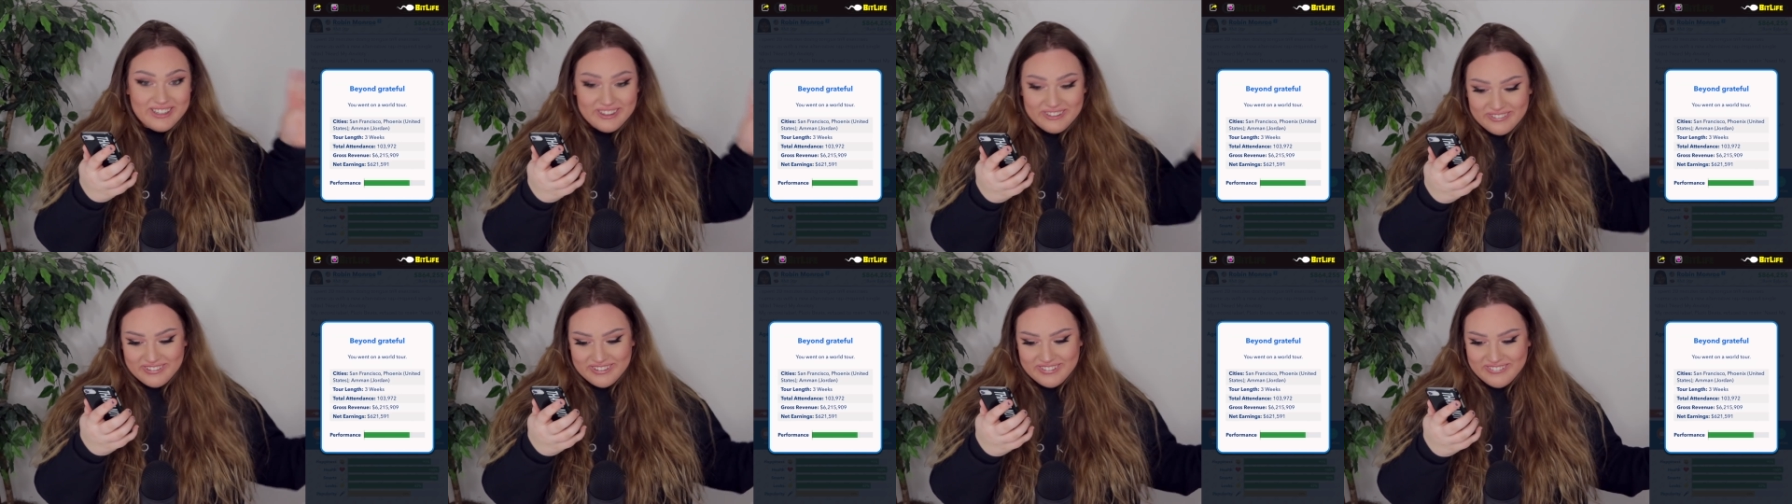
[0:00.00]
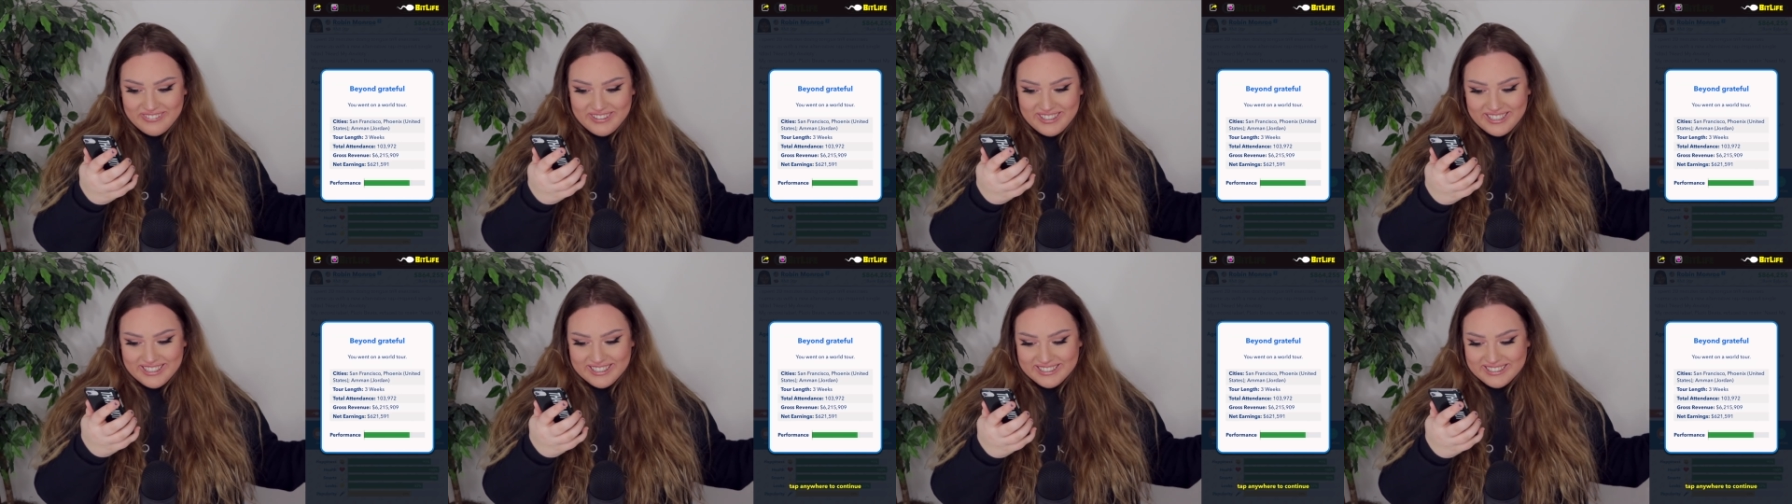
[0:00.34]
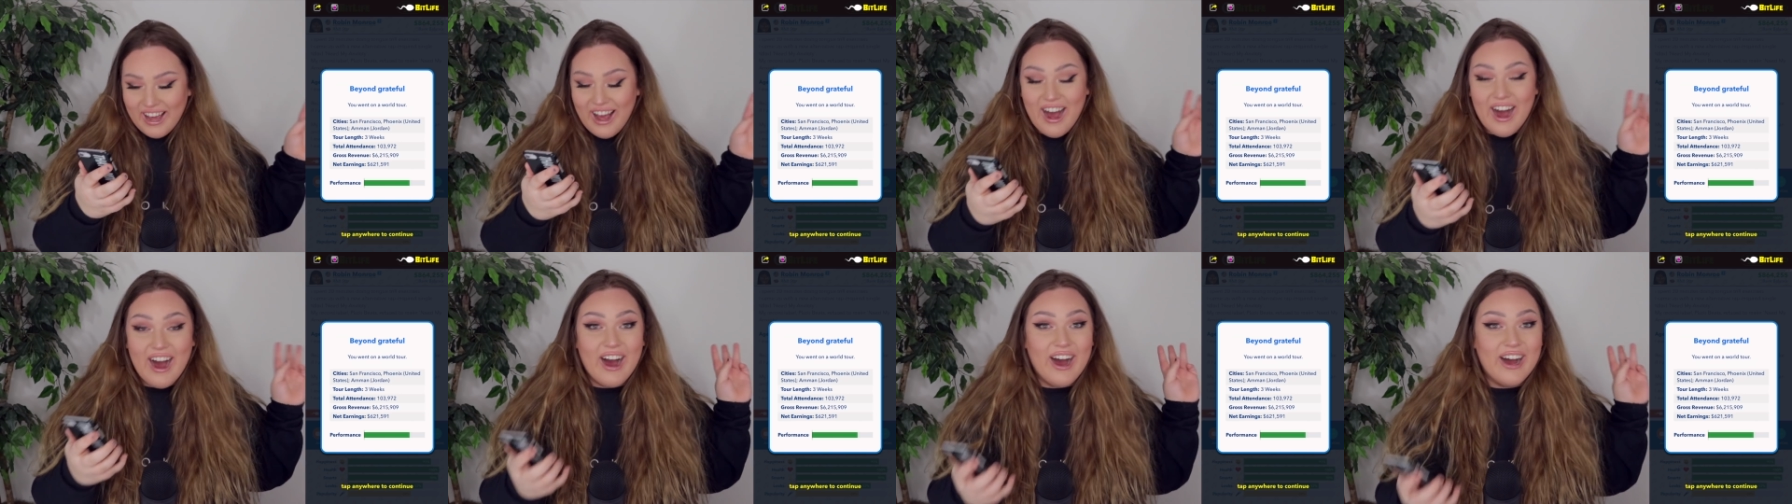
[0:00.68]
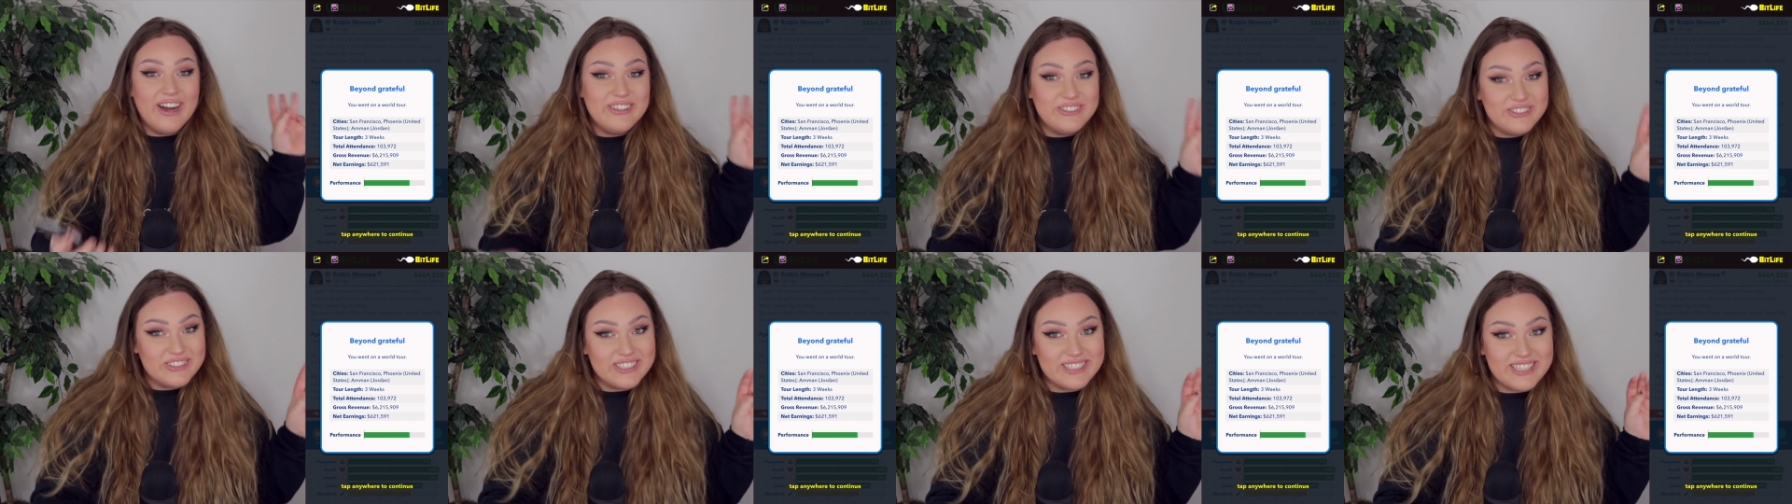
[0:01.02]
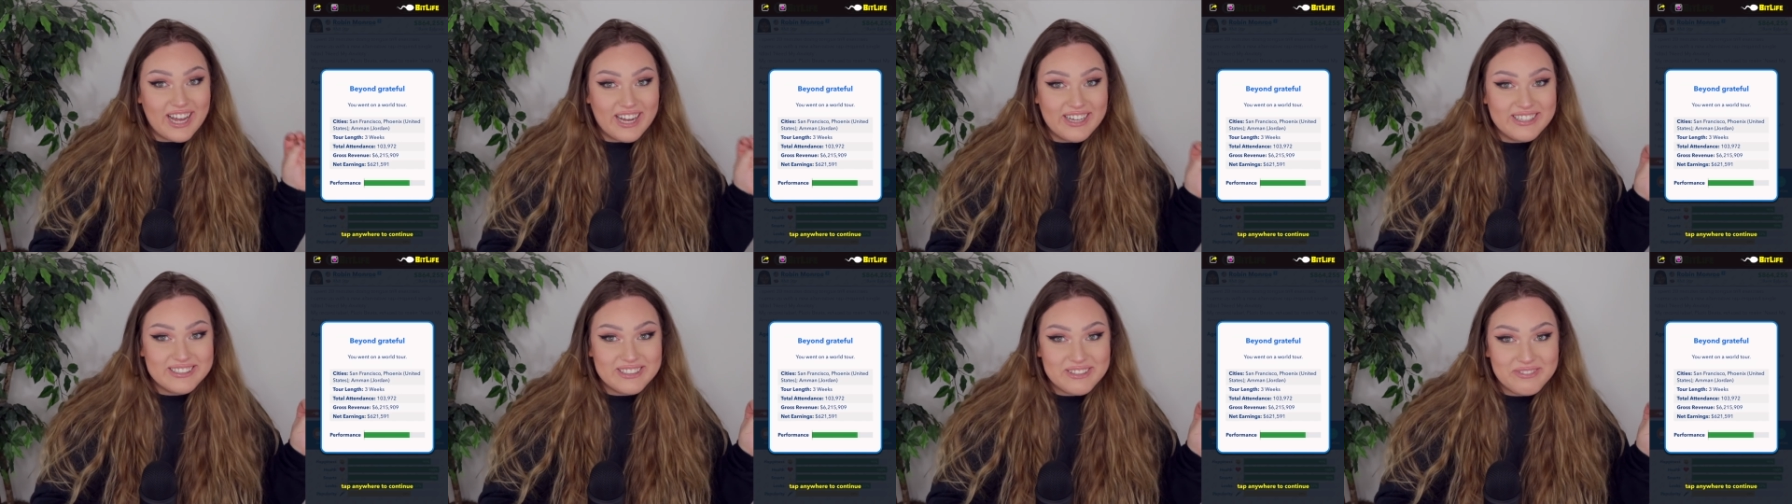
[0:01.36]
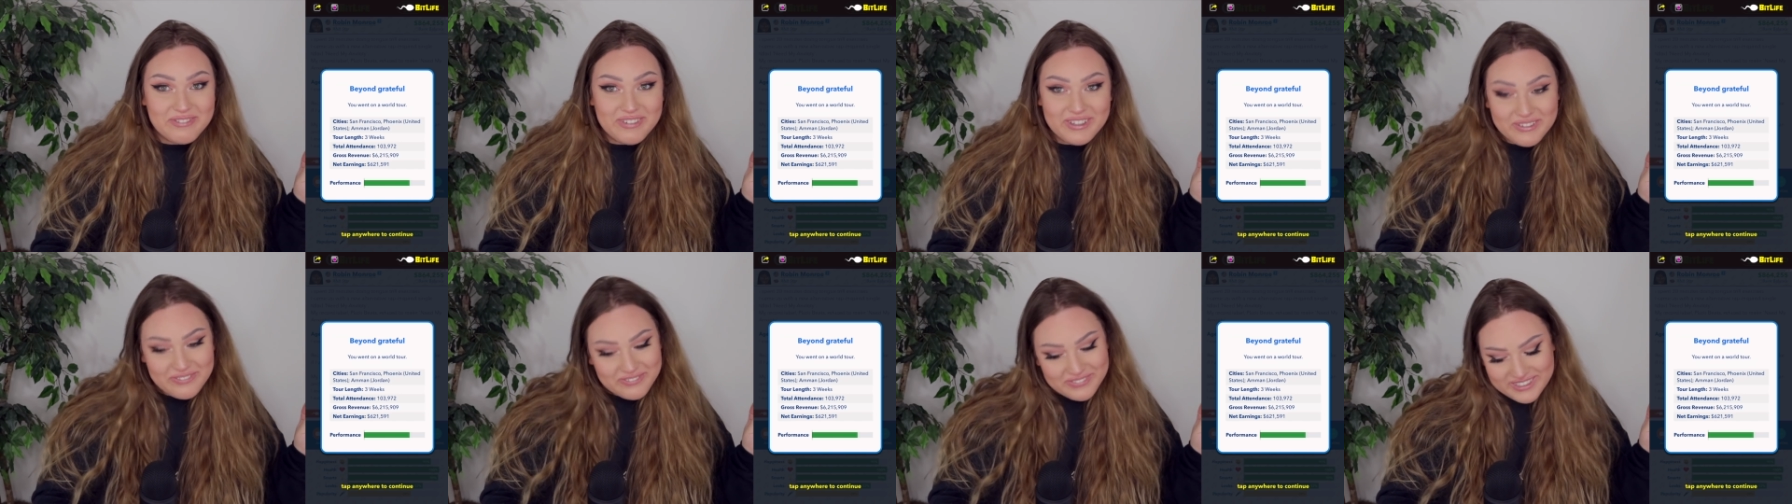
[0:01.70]
3 weeks. 100,000
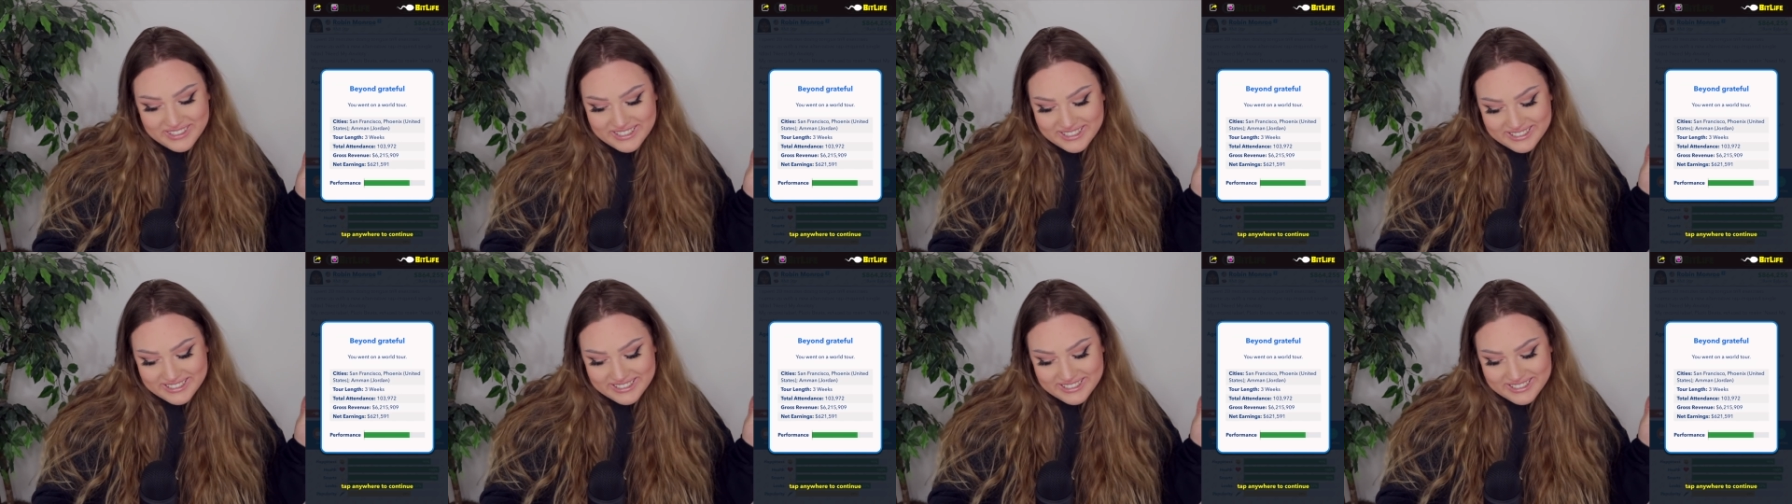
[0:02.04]
people